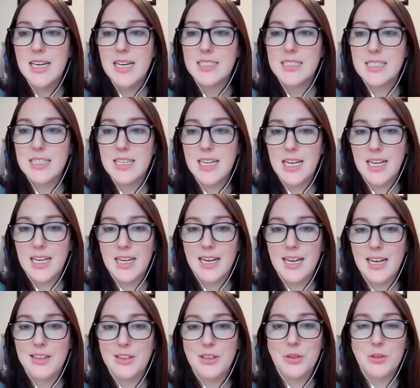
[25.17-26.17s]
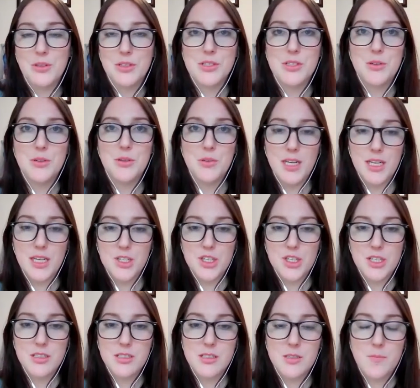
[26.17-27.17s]
Dene, and Nakota Sioux
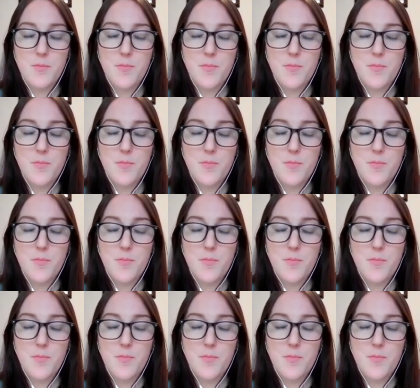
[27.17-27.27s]
nations.